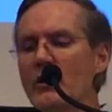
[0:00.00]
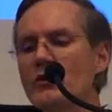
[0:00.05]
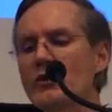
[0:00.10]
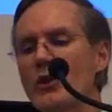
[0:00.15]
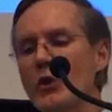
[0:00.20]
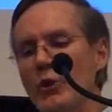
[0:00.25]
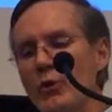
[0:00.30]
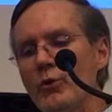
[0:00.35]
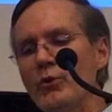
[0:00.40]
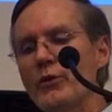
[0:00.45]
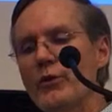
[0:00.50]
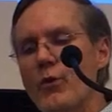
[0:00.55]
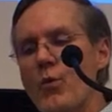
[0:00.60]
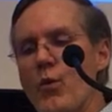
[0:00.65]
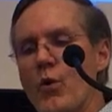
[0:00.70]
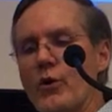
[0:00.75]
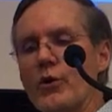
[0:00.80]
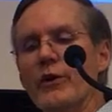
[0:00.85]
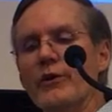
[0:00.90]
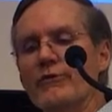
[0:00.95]
to the
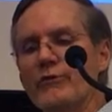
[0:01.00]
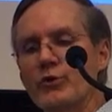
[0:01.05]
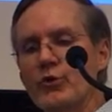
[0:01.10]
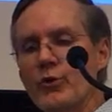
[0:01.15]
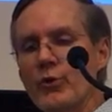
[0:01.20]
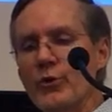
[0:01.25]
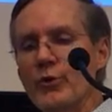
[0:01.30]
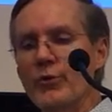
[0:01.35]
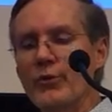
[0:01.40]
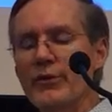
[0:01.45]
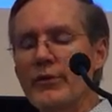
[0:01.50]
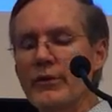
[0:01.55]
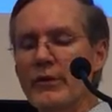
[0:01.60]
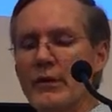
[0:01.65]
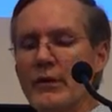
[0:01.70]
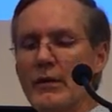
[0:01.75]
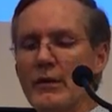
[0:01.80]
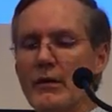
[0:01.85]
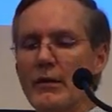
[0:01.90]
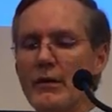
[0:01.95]
word of truth